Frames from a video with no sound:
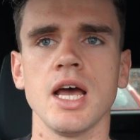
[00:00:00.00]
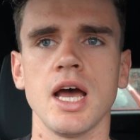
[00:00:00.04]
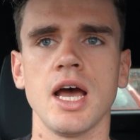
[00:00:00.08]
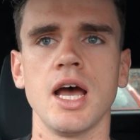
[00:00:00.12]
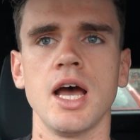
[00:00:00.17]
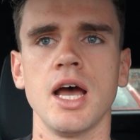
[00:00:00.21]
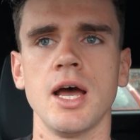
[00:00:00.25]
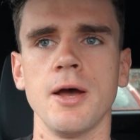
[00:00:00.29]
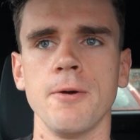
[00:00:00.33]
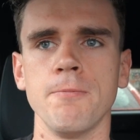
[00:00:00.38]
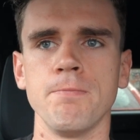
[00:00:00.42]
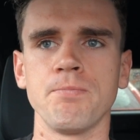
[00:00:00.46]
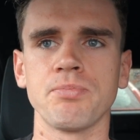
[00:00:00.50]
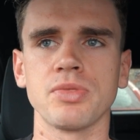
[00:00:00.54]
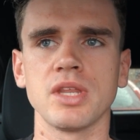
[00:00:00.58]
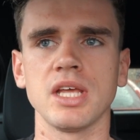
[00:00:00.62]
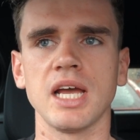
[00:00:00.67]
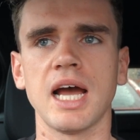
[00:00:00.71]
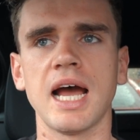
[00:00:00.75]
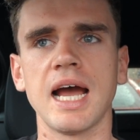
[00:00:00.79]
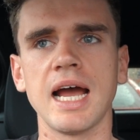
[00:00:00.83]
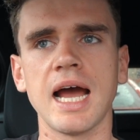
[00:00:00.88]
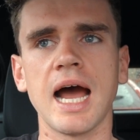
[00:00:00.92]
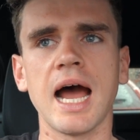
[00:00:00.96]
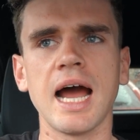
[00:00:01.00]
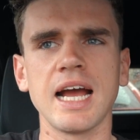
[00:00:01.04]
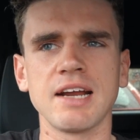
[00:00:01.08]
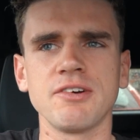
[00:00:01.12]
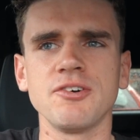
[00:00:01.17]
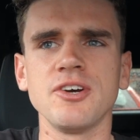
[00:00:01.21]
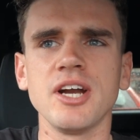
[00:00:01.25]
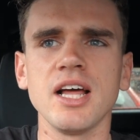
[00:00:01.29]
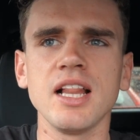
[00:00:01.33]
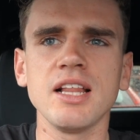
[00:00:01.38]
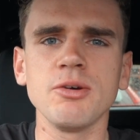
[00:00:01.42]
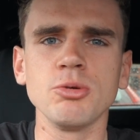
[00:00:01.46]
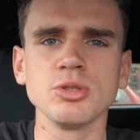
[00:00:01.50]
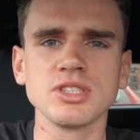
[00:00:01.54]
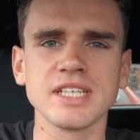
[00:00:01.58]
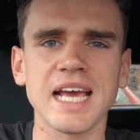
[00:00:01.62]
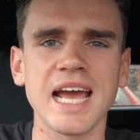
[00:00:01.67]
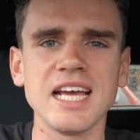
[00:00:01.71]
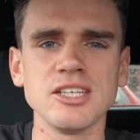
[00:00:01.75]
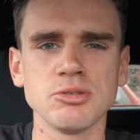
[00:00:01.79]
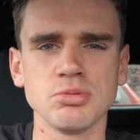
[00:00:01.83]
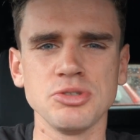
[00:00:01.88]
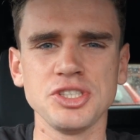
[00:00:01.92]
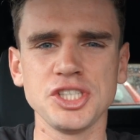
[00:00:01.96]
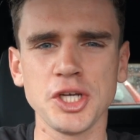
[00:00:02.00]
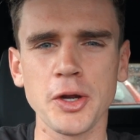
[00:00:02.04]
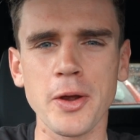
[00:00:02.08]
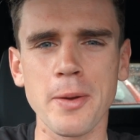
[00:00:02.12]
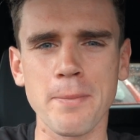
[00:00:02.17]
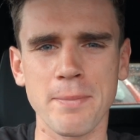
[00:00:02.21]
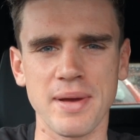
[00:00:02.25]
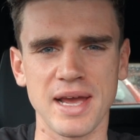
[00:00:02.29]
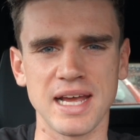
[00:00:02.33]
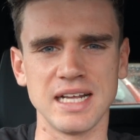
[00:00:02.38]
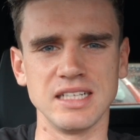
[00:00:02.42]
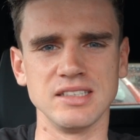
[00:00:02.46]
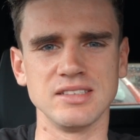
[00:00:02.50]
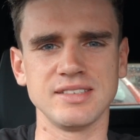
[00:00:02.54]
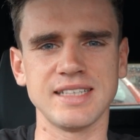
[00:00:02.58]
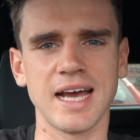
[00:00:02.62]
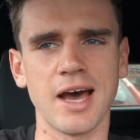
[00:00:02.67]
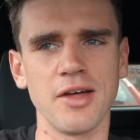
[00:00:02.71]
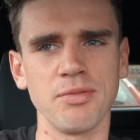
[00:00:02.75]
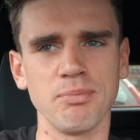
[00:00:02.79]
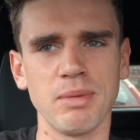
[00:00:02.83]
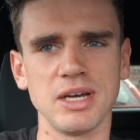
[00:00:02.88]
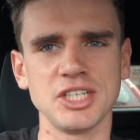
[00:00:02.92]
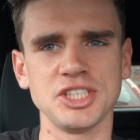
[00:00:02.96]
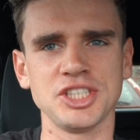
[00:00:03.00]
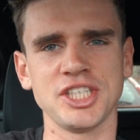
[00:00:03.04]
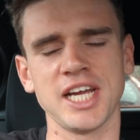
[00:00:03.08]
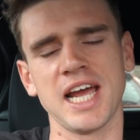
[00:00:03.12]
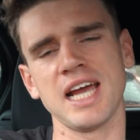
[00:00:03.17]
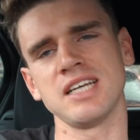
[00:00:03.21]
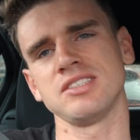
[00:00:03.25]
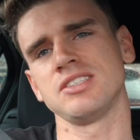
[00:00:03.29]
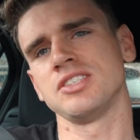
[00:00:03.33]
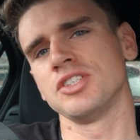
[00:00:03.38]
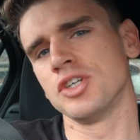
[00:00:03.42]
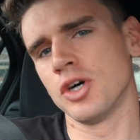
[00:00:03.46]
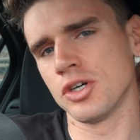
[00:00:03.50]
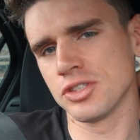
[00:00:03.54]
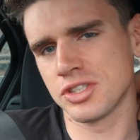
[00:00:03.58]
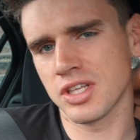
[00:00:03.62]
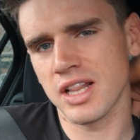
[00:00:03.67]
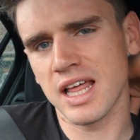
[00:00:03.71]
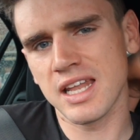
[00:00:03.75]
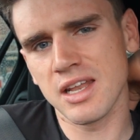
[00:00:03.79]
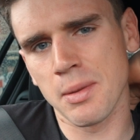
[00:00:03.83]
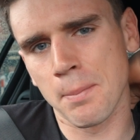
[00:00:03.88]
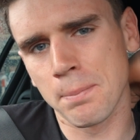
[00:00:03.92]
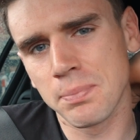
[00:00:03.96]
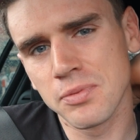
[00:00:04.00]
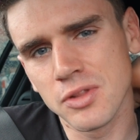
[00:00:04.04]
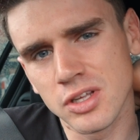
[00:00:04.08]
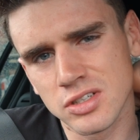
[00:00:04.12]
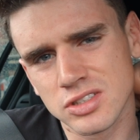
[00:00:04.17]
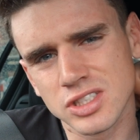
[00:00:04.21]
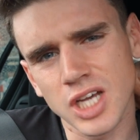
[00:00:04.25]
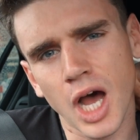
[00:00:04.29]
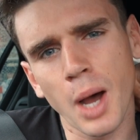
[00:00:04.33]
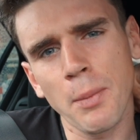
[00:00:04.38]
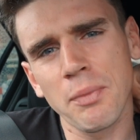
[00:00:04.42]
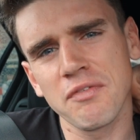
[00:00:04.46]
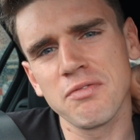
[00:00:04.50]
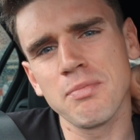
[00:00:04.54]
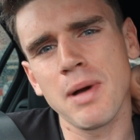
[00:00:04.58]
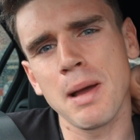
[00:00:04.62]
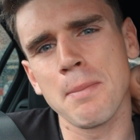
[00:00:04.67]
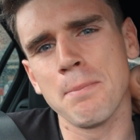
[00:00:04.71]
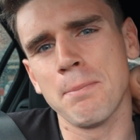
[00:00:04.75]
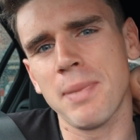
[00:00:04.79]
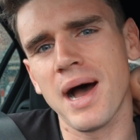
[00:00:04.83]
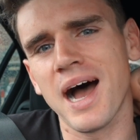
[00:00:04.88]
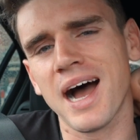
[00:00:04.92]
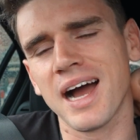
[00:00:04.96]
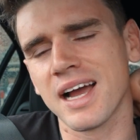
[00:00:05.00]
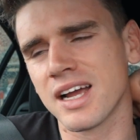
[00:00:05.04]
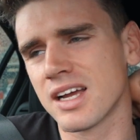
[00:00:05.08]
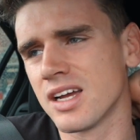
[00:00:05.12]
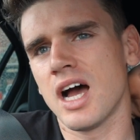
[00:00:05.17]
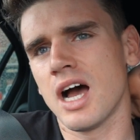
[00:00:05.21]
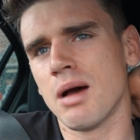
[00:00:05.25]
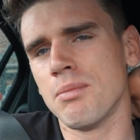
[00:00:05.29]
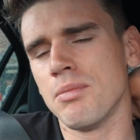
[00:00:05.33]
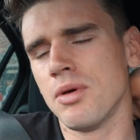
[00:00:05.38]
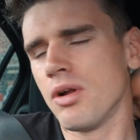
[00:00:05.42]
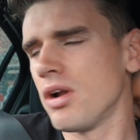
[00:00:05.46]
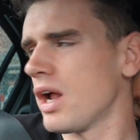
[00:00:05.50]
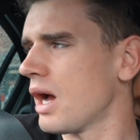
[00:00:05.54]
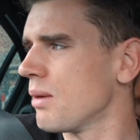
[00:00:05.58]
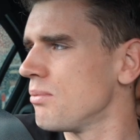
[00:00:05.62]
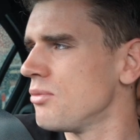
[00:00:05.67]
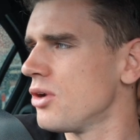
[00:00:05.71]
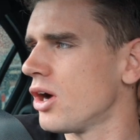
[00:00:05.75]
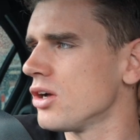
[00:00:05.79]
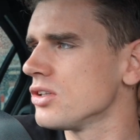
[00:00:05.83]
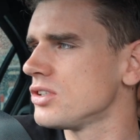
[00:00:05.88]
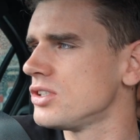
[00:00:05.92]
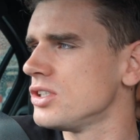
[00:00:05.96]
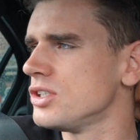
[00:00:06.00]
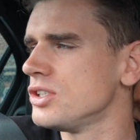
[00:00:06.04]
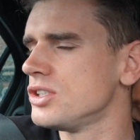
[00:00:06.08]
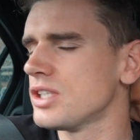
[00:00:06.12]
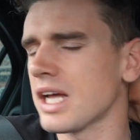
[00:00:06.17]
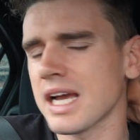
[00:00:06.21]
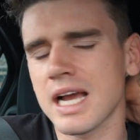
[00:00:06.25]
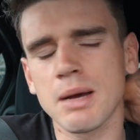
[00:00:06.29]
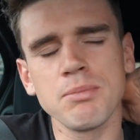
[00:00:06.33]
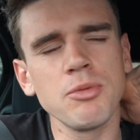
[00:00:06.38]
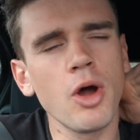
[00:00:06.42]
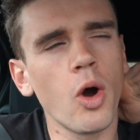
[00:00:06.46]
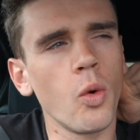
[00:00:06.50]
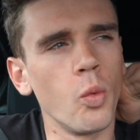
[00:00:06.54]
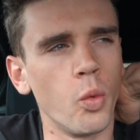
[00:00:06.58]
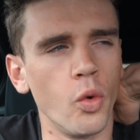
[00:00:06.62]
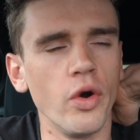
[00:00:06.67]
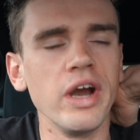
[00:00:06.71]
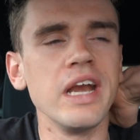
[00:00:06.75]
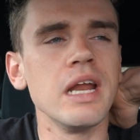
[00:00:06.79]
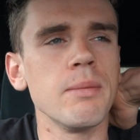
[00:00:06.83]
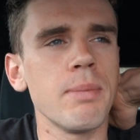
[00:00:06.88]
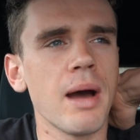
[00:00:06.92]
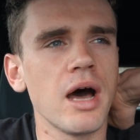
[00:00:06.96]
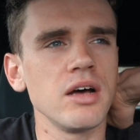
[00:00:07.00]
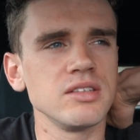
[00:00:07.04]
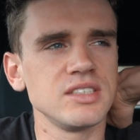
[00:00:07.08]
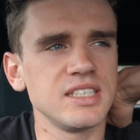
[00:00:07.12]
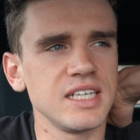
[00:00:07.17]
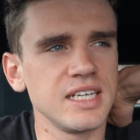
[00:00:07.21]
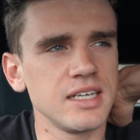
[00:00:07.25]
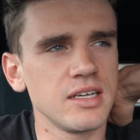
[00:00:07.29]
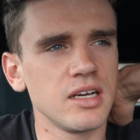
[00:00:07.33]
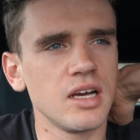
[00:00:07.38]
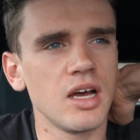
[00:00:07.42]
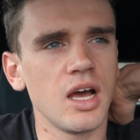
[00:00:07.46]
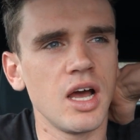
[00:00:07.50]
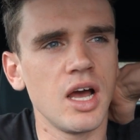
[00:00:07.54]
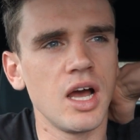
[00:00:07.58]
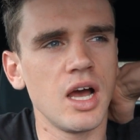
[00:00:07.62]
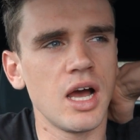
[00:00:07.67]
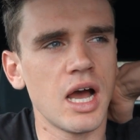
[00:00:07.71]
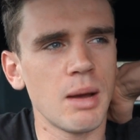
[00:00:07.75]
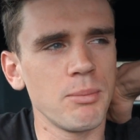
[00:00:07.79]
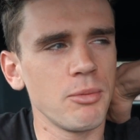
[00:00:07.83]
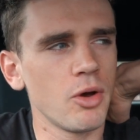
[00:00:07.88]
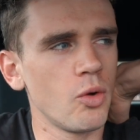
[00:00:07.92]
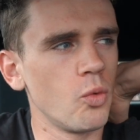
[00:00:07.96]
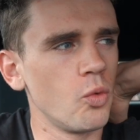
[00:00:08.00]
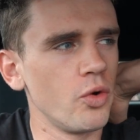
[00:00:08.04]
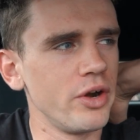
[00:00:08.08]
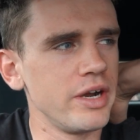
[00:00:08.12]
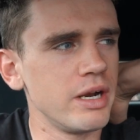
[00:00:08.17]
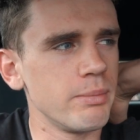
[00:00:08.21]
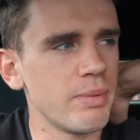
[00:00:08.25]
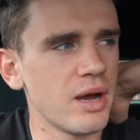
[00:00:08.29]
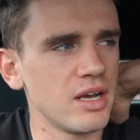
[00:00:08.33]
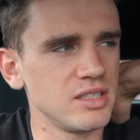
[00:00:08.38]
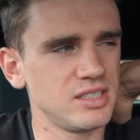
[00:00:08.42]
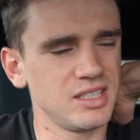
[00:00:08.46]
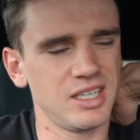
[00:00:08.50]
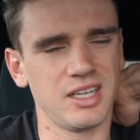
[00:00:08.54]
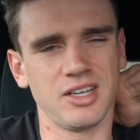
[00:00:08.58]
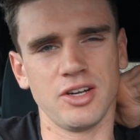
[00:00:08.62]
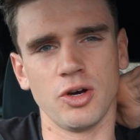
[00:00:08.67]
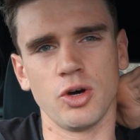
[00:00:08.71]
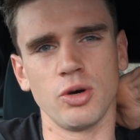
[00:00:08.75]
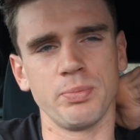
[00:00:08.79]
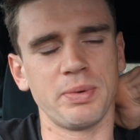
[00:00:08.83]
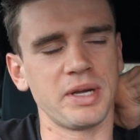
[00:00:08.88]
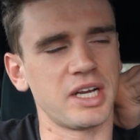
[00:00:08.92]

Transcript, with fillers: um, I, I really was getting some shooting pains down my chest and also like the, the top of my back. I'm not I'm not too like I'm not worried about it. Uh, I'm not worried about it at all